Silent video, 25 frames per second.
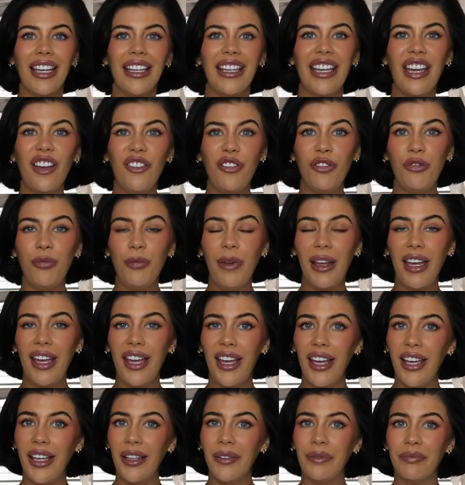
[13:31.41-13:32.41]
give
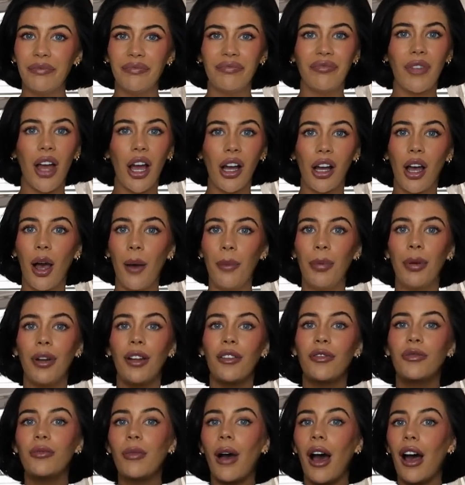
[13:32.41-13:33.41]
me a couple
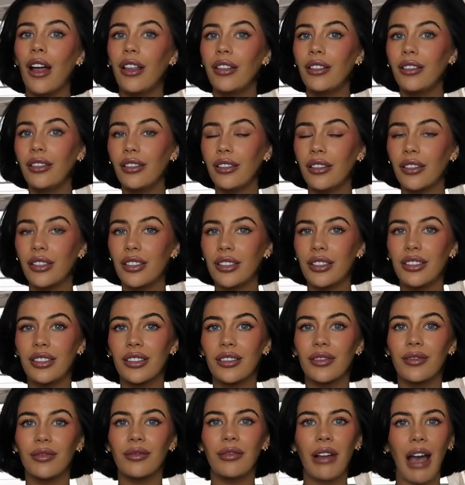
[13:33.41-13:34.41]
of months